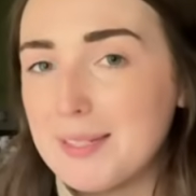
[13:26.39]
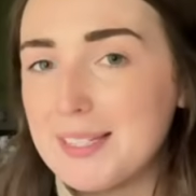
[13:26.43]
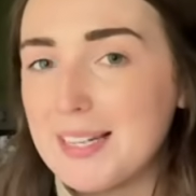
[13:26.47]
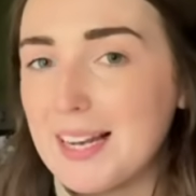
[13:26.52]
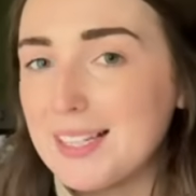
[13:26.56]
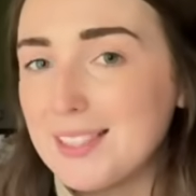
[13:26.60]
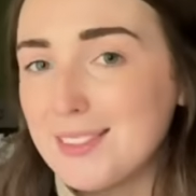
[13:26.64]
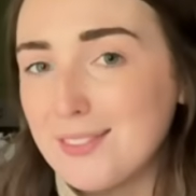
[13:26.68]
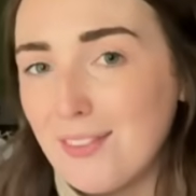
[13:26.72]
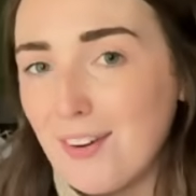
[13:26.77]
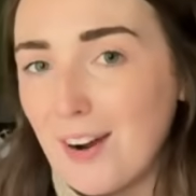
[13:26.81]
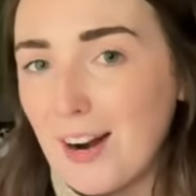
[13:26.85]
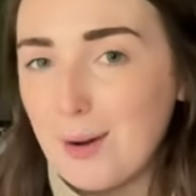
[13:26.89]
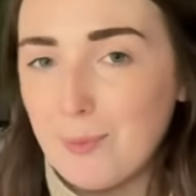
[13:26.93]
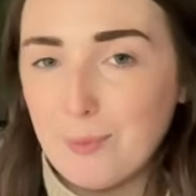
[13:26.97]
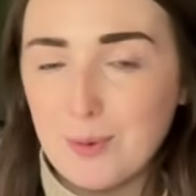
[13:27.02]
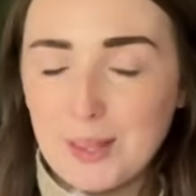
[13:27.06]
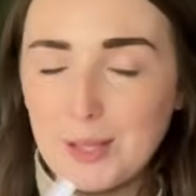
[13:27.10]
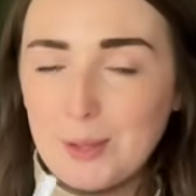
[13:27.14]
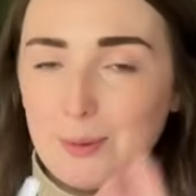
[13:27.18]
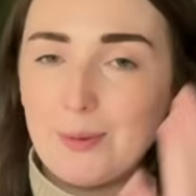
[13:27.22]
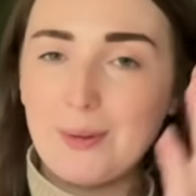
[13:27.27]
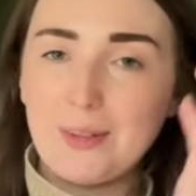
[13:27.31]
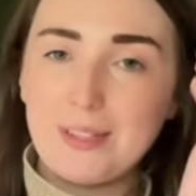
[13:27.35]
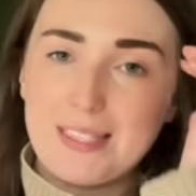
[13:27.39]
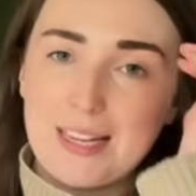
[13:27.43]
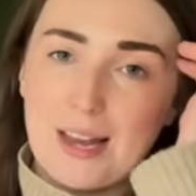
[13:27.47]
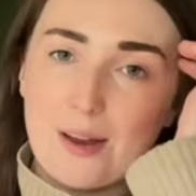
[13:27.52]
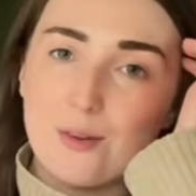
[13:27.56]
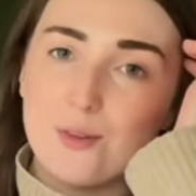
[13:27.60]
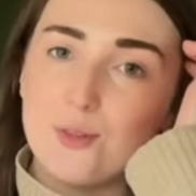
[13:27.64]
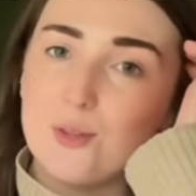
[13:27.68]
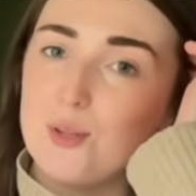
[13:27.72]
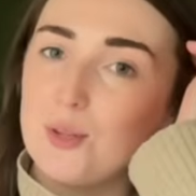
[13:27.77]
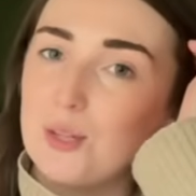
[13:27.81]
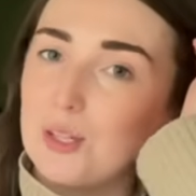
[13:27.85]
dad's farm when they were
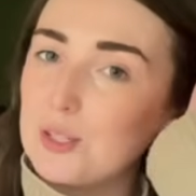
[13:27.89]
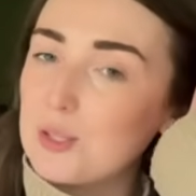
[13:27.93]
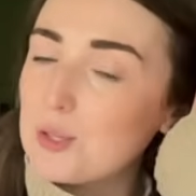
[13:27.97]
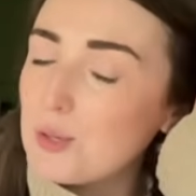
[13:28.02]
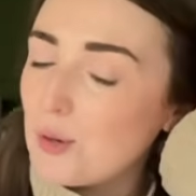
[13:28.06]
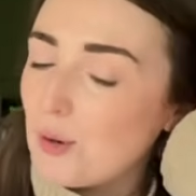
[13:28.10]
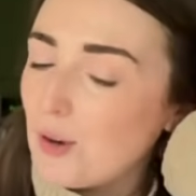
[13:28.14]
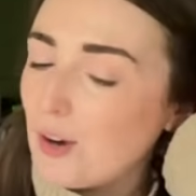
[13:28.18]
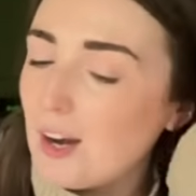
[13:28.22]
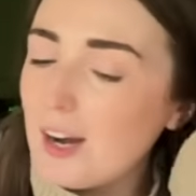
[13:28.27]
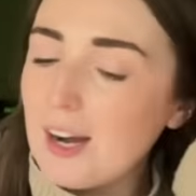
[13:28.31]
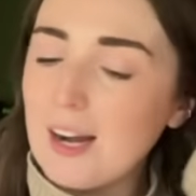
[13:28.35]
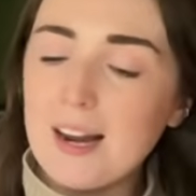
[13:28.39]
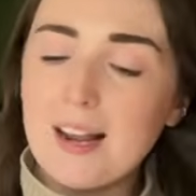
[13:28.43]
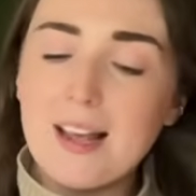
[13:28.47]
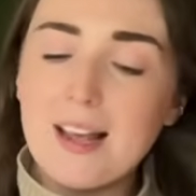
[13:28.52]
down doing a tour,